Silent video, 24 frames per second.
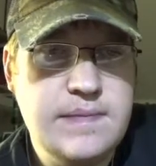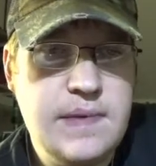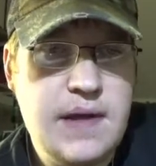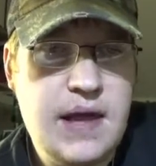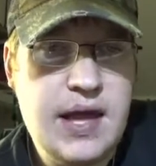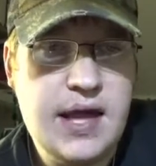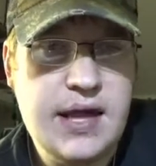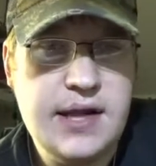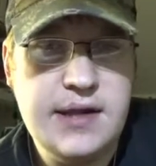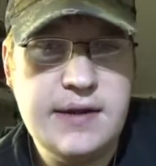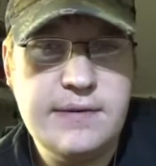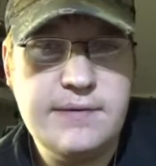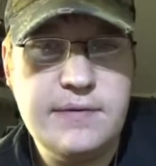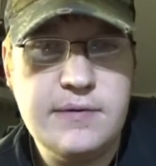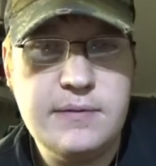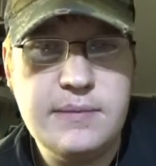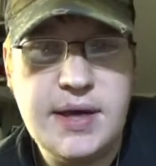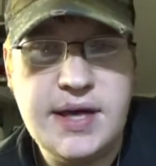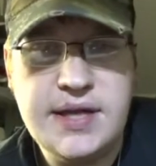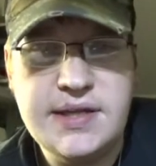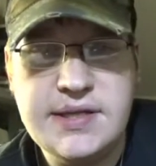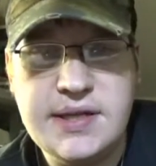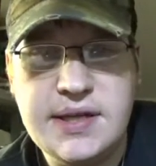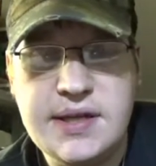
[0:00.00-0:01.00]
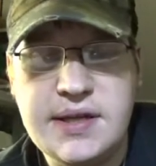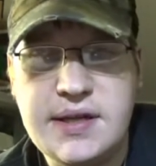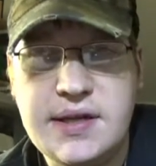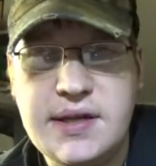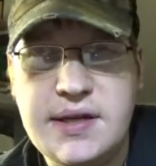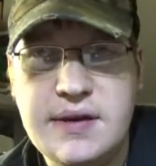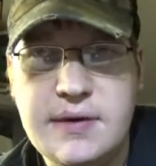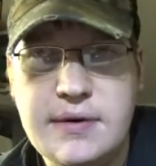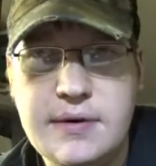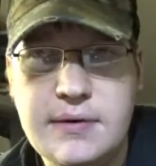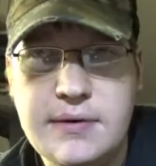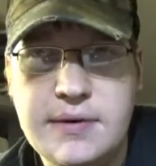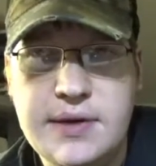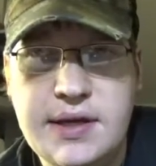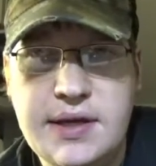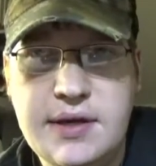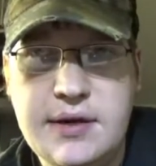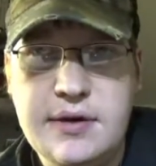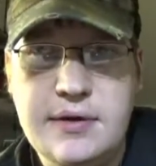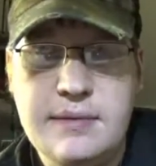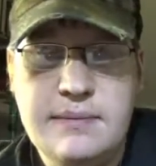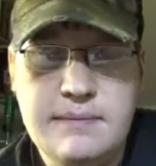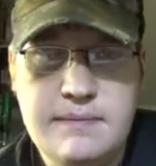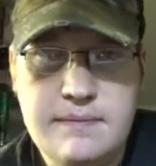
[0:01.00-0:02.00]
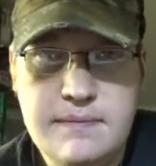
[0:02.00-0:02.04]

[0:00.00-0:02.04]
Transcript: had it for basically a whole year.